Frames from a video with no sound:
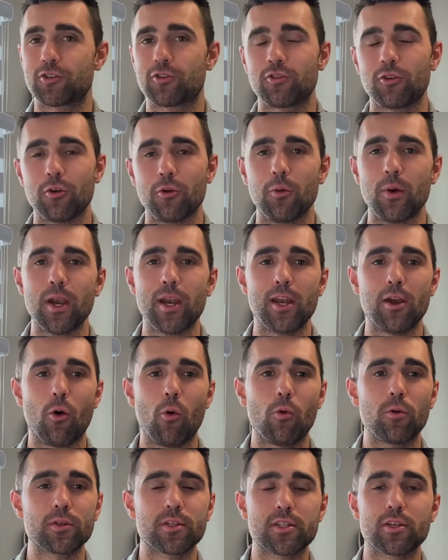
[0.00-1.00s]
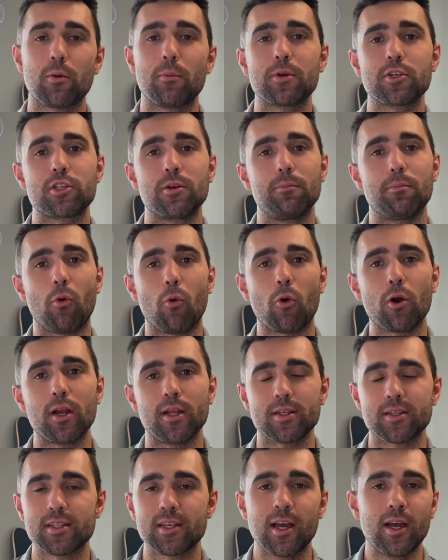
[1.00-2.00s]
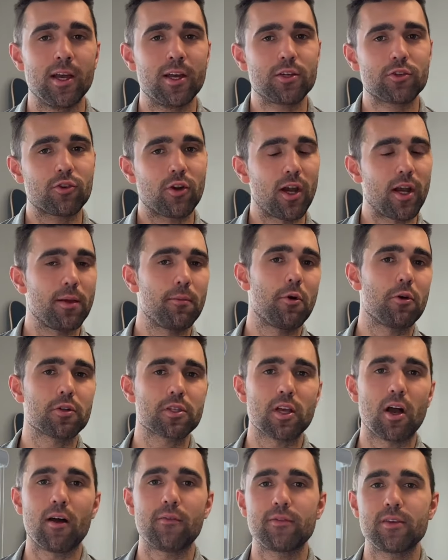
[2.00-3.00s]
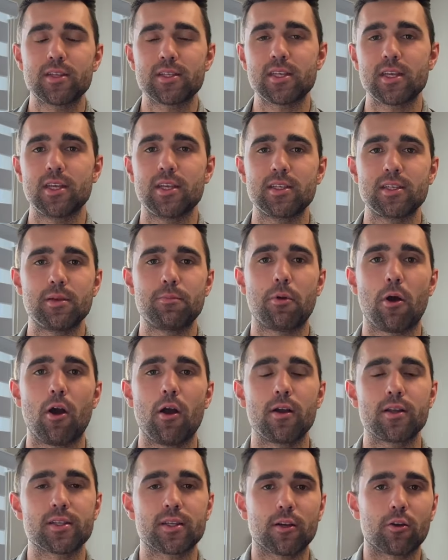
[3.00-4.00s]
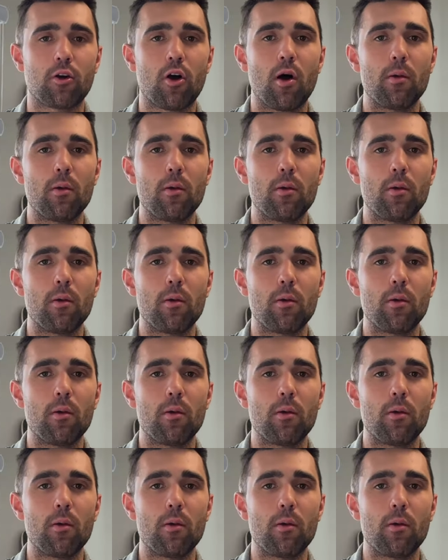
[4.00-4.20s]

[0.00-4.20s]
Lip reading: true and it holds so much importance. Training most often is the easy part, it's going to